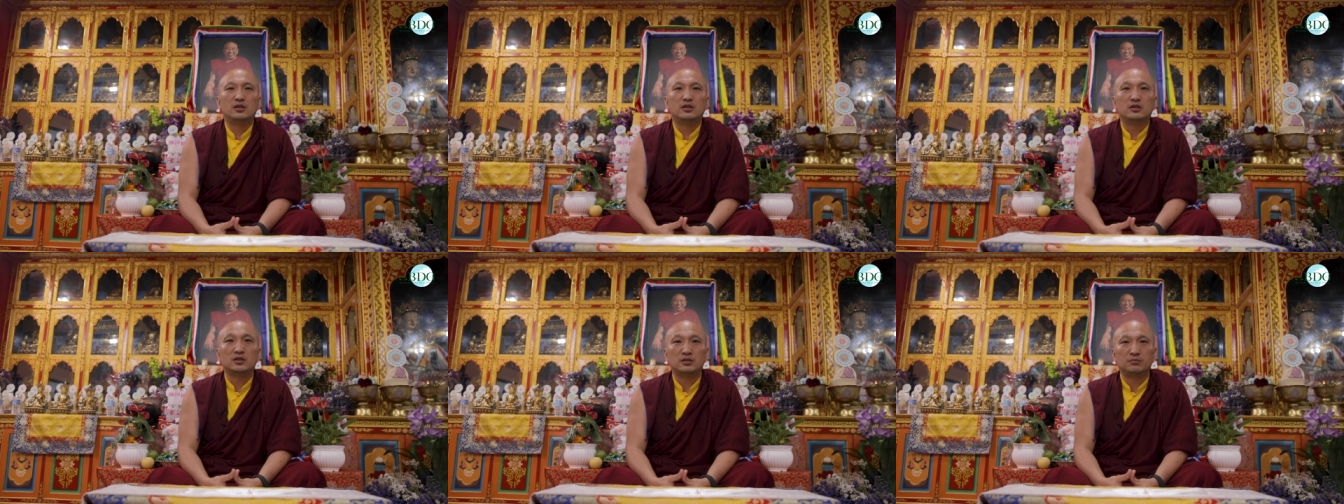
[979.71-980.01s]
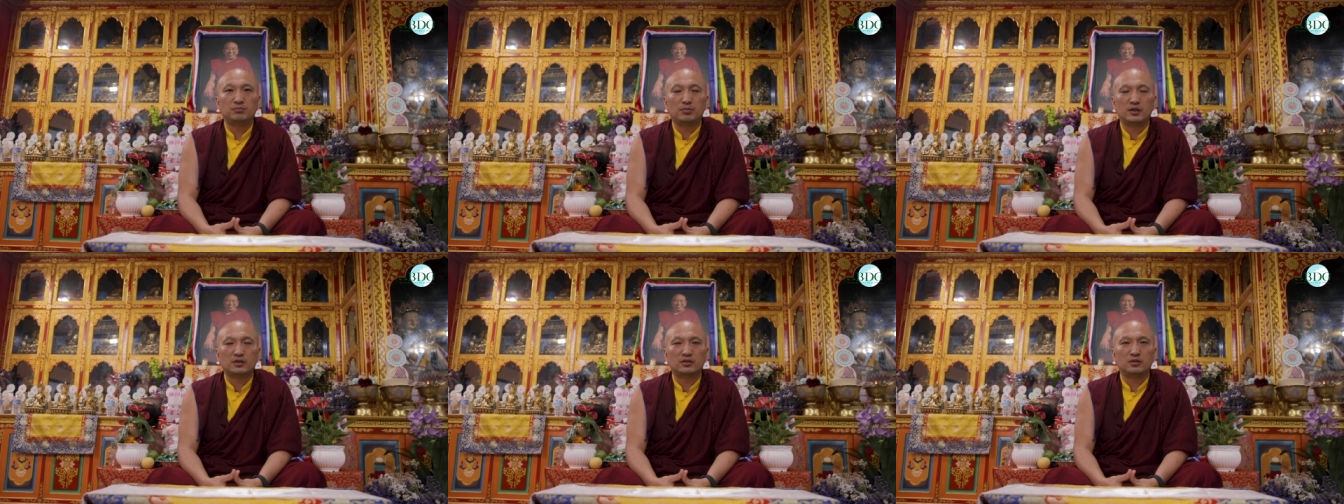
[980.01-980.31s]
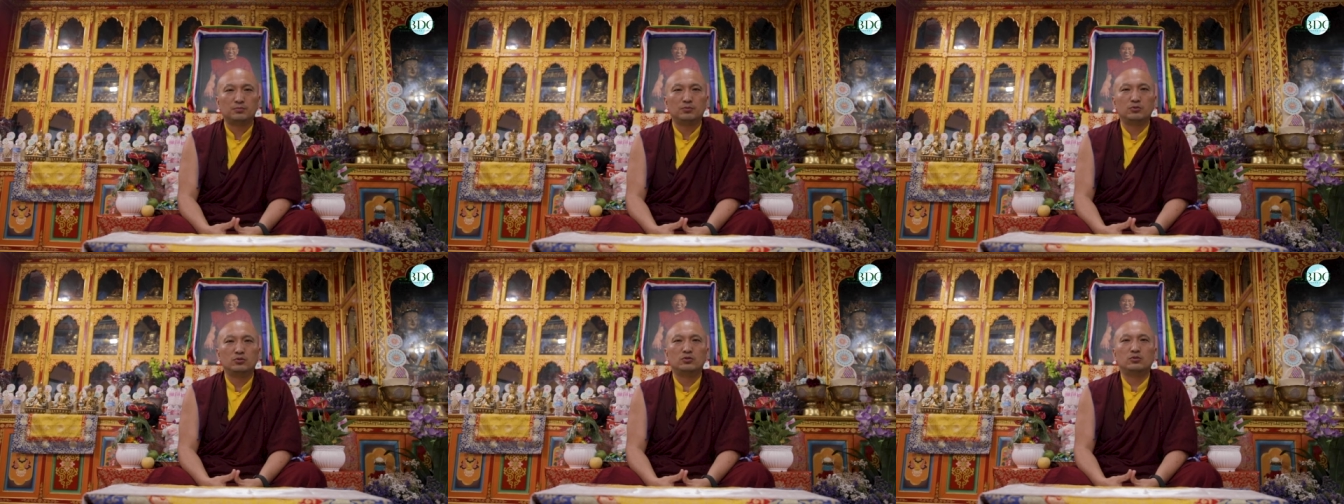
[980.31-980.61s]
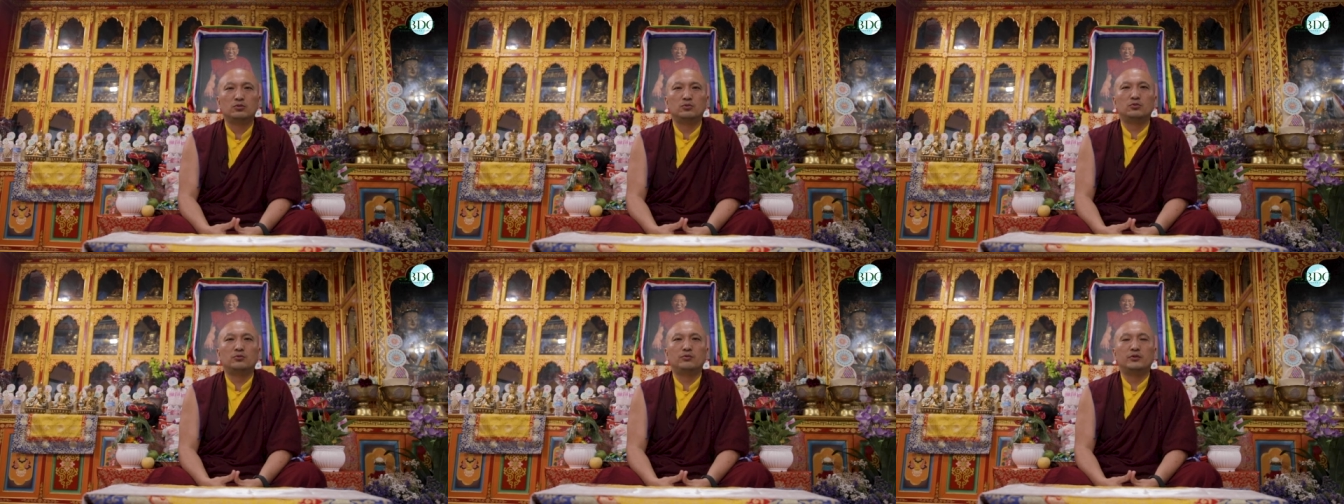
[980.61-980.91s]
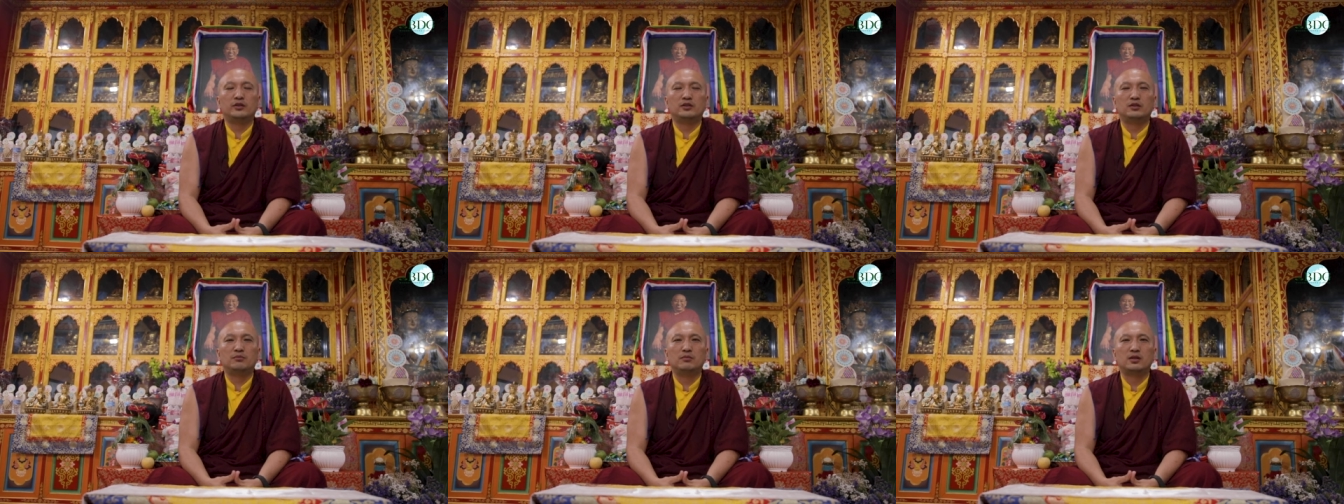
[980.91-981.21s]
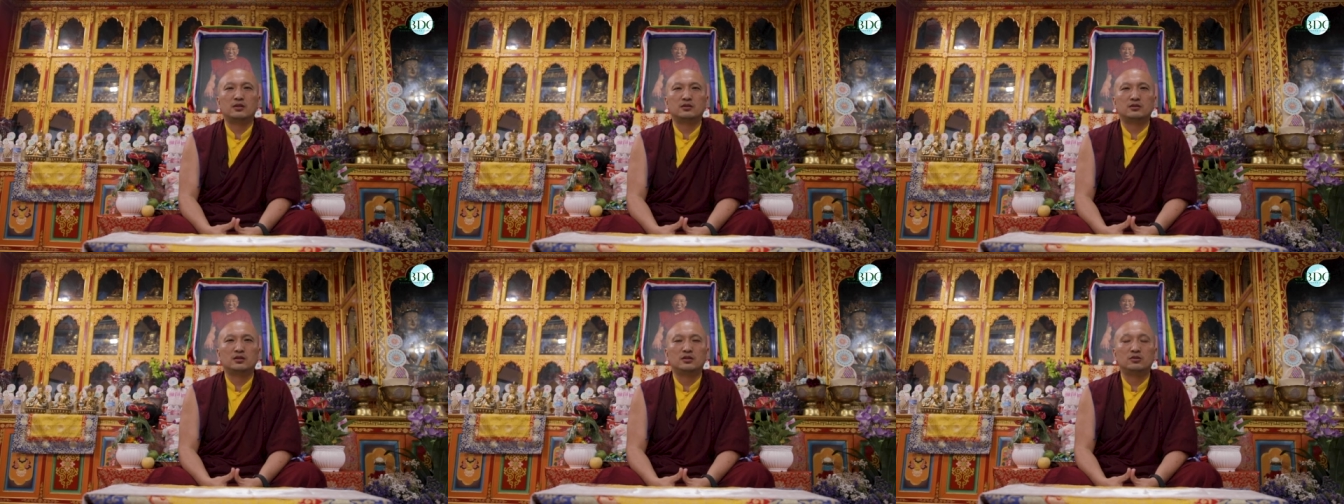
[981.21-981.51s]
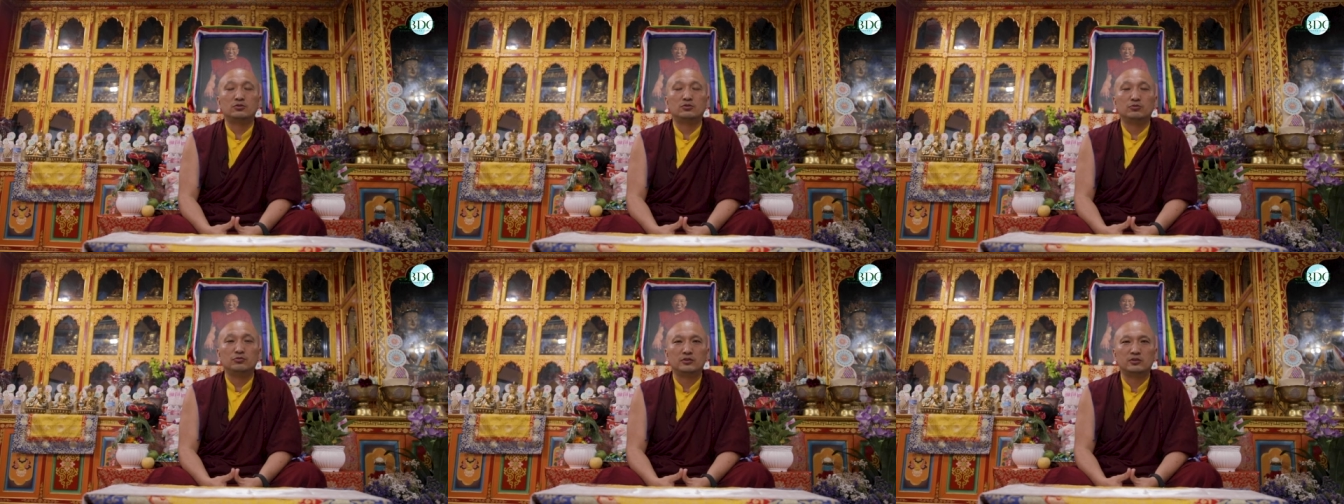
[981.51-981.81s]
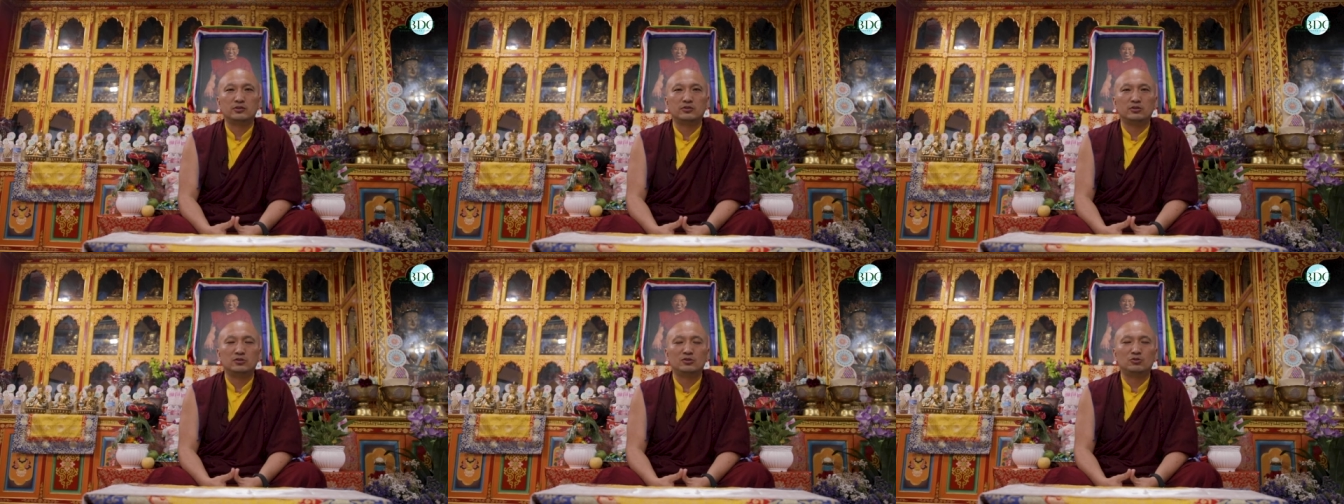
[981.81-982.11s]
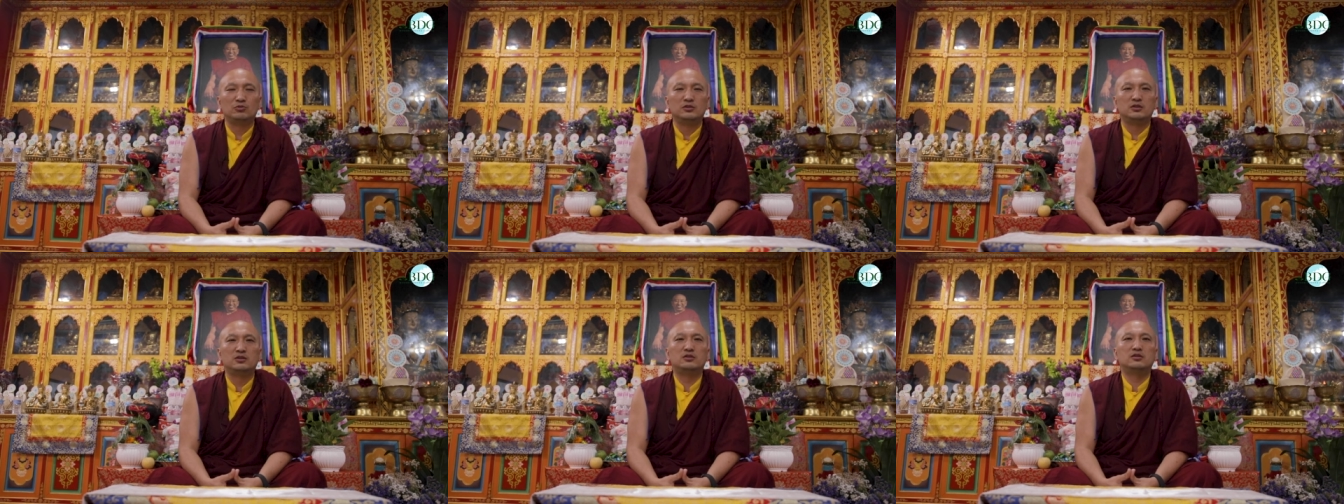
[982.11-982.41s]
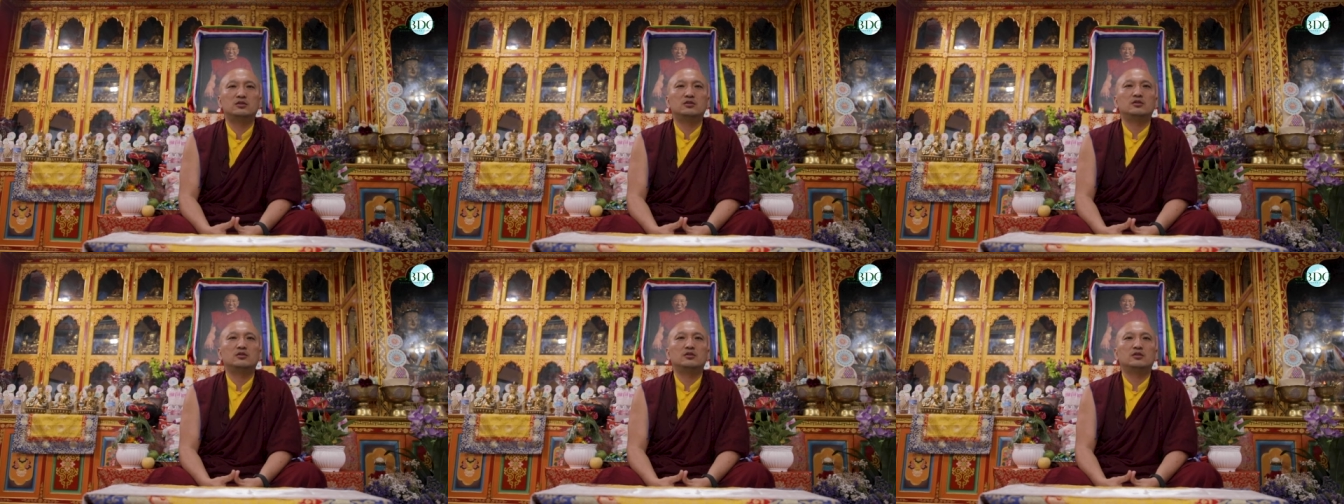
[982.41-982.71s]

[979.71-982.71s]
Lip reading: in Bhaktapur where the monks are doing retreat,